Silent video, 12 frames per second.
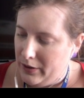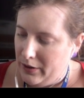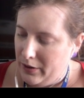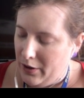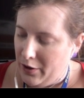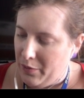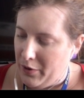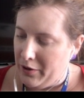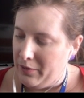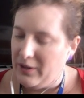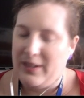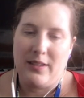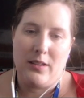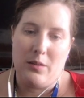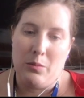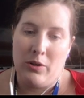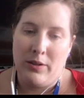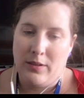on the bottom because that's the
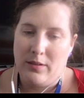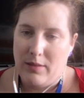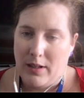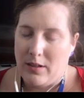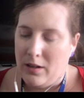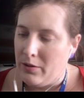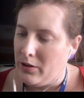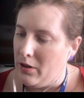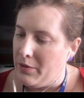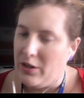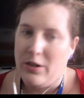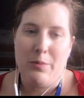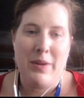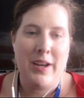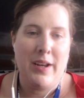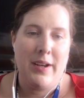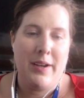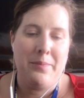lowest common
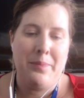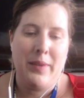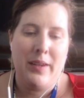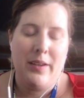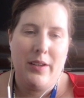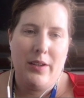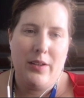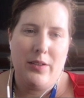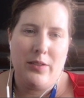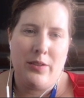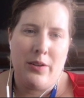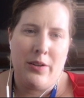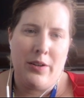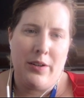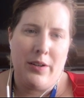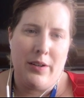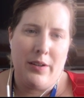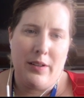denominator. So
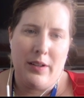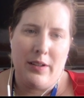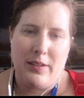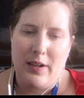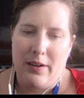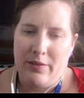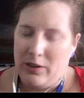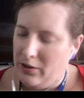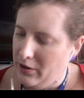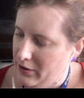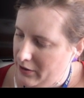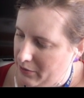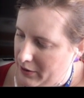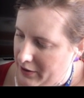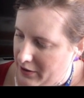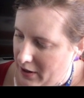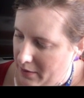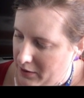let's have a look. We're going to
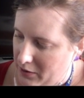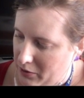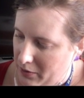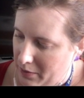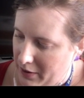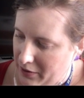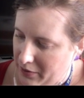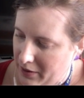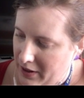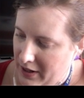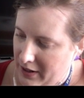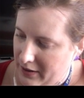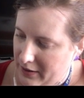times this one by 3.